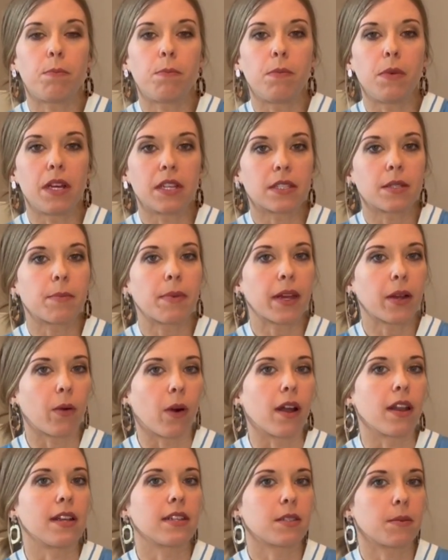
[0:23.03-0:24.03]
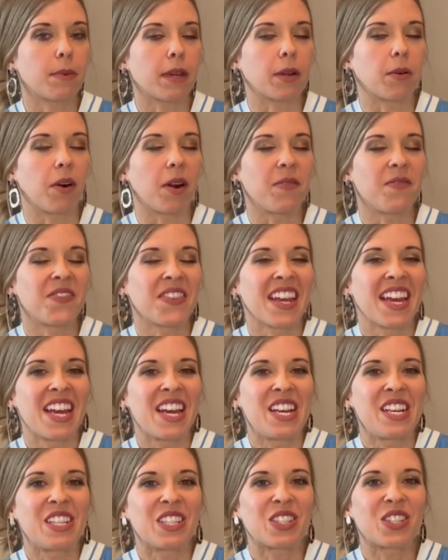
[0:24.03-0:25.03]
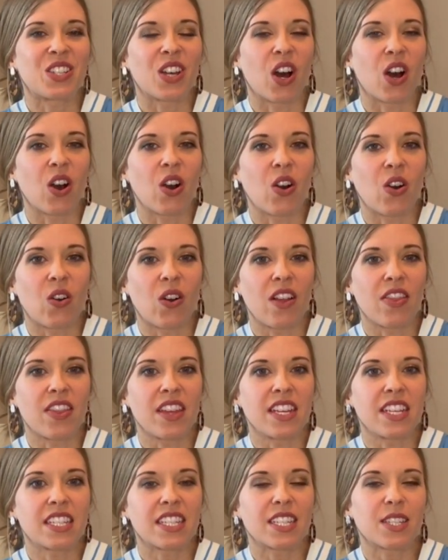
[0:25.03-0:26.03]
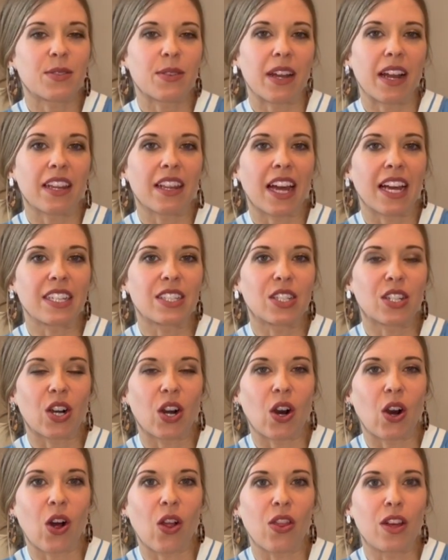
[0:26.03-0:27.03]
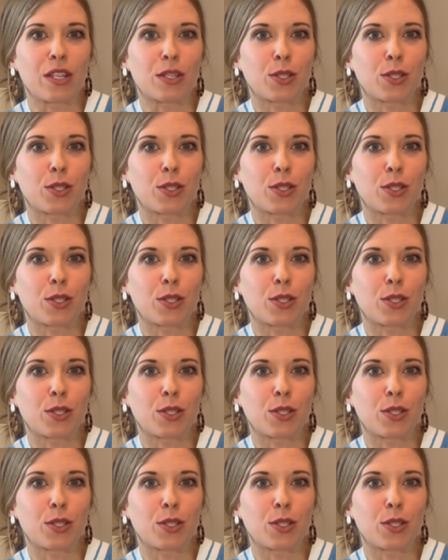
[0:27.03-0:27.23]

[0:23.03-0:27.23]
it's a big one, it's a big one. So this is what I like to call the